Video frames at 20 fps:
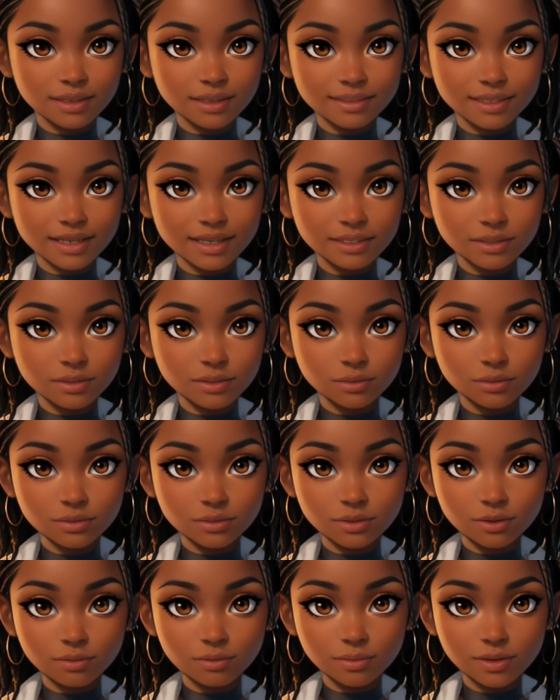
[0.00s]
Thank you
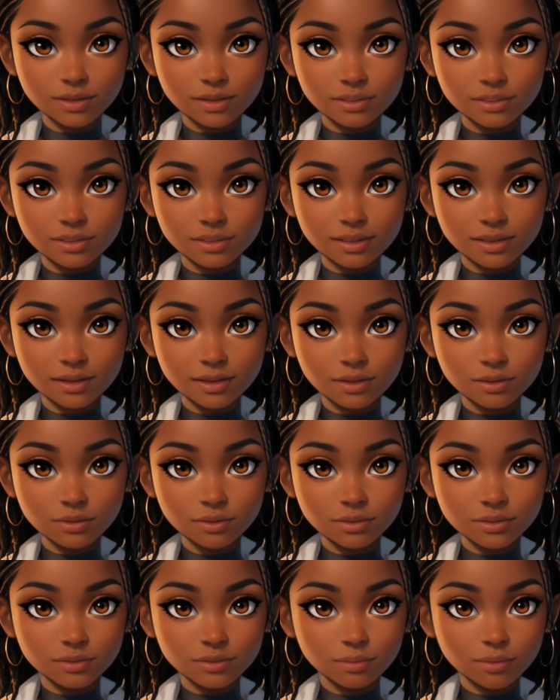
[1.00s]
so much. Your
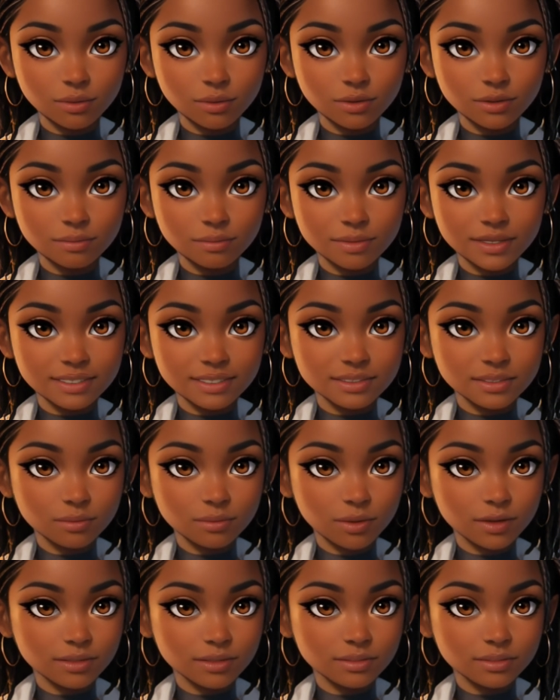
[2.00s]
support means the
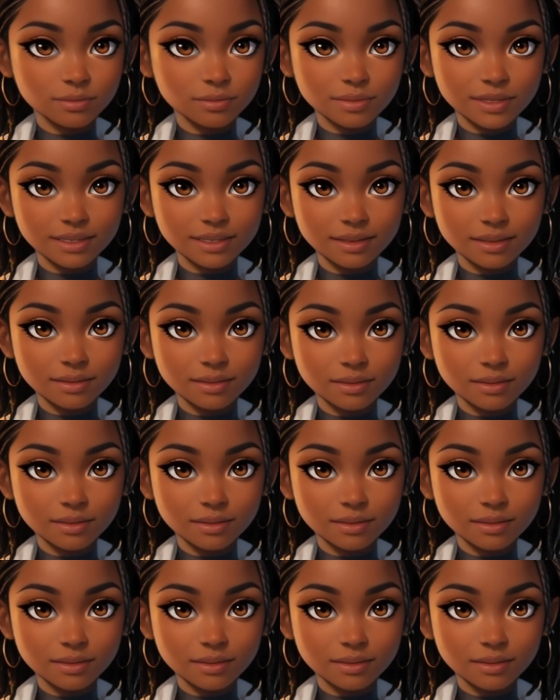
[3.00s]
world to me.